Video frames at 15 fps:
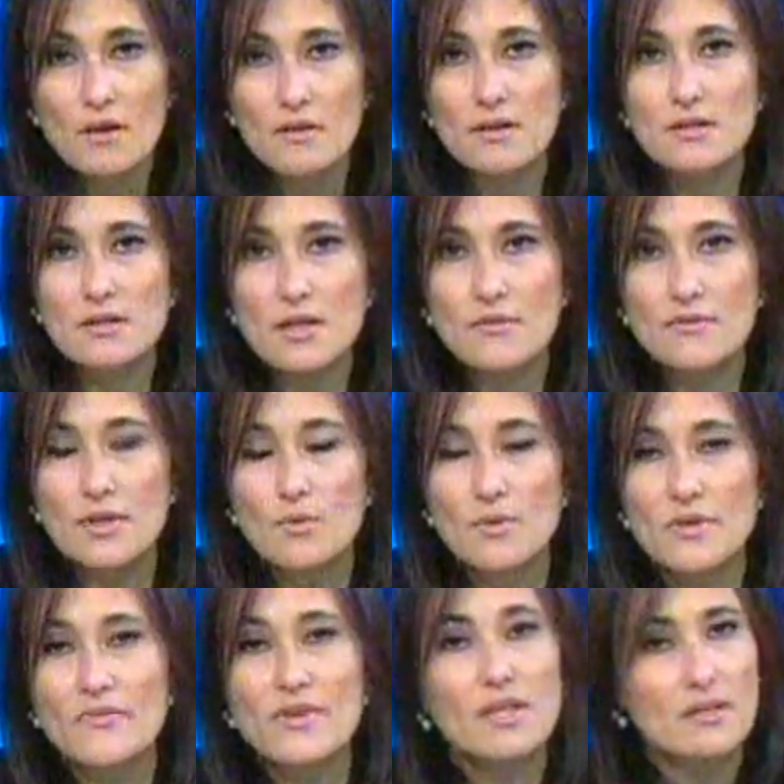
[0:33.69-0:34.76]
This evening,
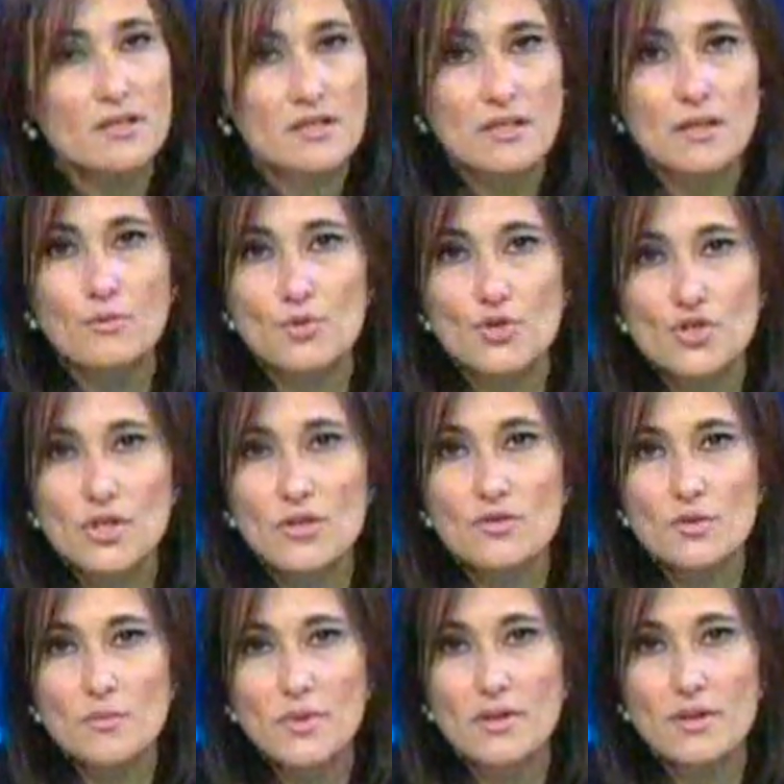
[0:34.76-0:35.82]
with a very distinguished
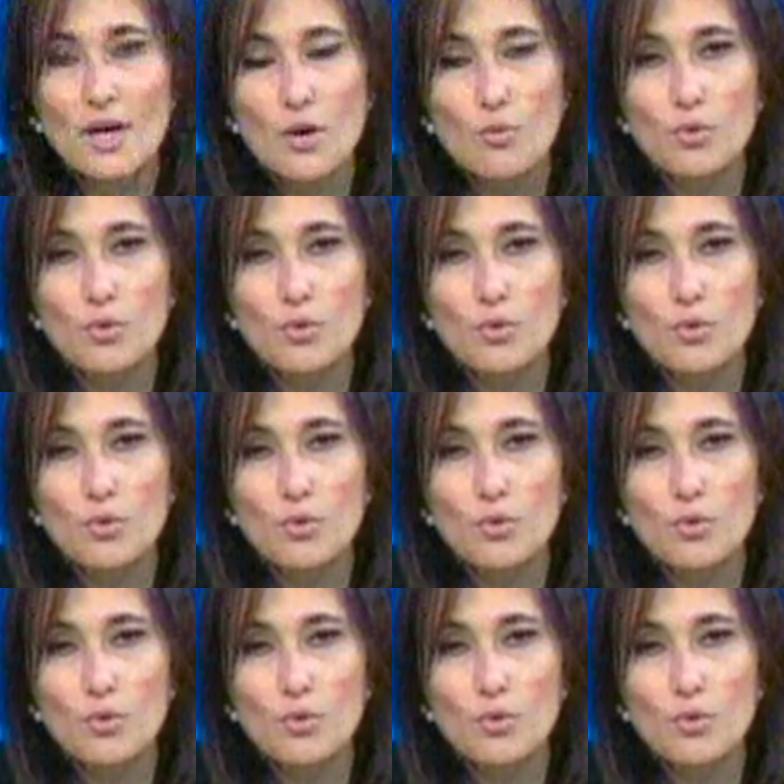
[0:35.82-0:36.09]
gentleman,